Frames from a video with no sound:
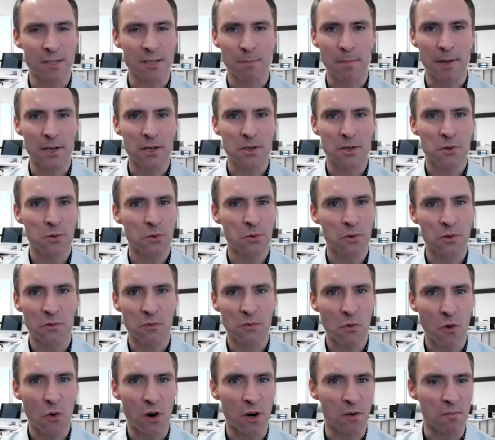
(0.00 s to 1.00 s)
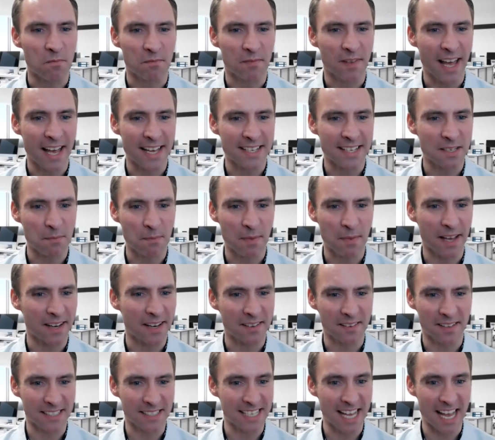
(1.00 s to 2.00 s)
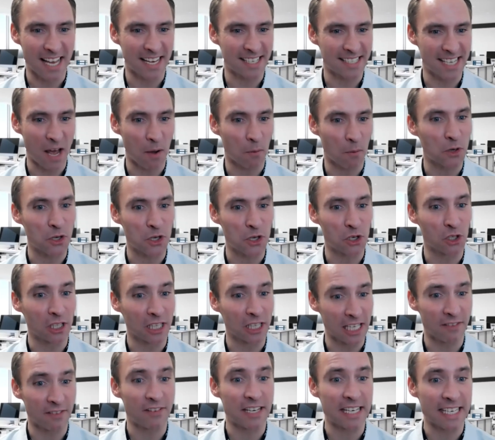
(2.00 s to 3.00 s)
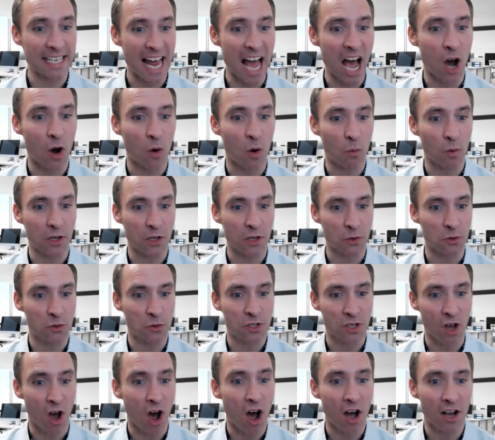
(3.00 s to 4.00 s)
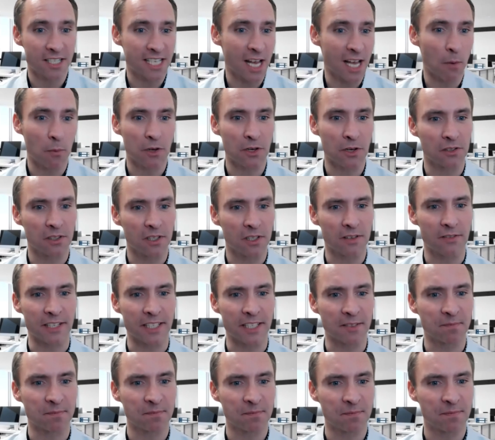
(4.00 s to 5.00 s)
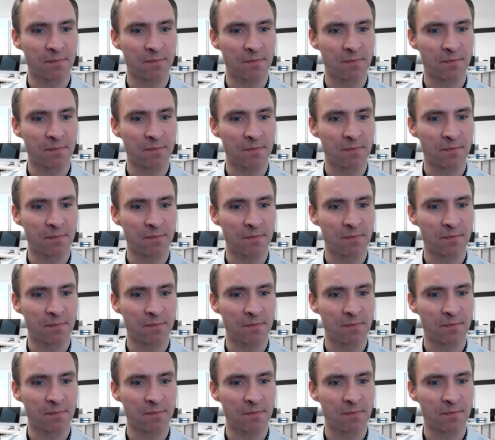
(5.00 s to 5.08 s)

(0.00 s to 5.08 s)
has it been true to form? Has it been, is that, is that what you're living now? What you saw, is that what you're living?